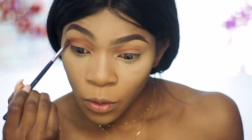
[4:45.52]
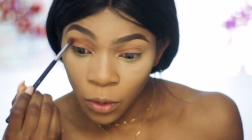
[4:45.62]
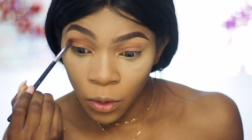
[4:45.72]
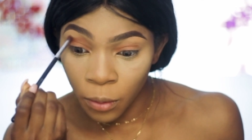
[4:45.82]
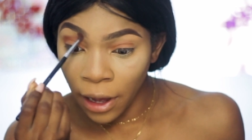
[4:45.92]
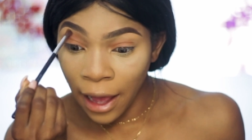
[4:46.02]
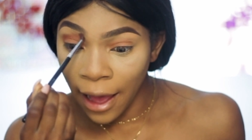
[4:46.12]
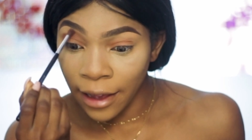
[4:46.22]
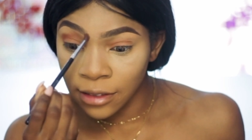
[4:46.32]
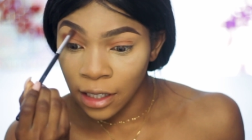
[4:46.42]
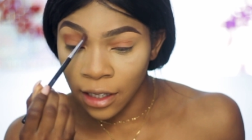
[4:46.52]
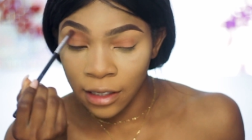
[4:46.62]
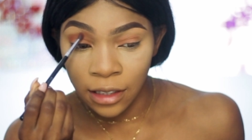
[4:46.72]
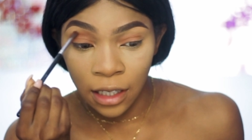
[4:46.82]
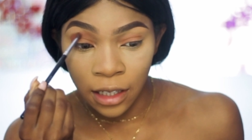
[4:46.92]
Oh, my eyeshadow
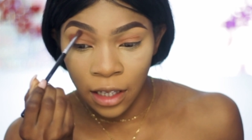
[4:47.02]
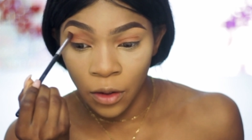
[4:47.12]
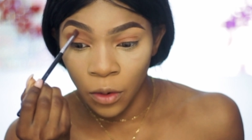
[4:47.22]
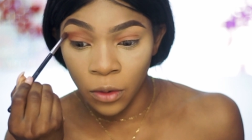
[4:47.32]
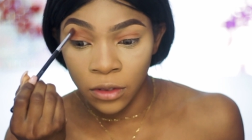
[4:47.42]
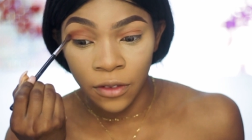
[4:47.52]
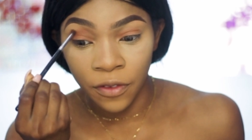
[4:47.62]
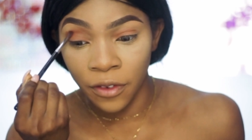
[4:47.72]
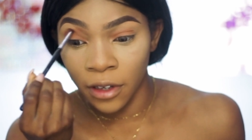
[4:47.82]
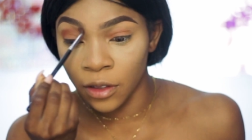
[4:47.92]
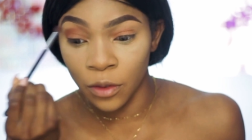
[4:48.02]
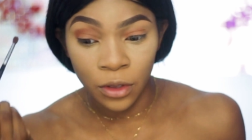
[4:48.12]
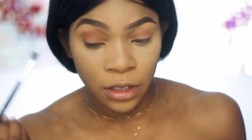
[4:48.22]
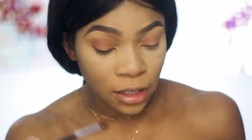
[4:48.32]
is taking a whole different look.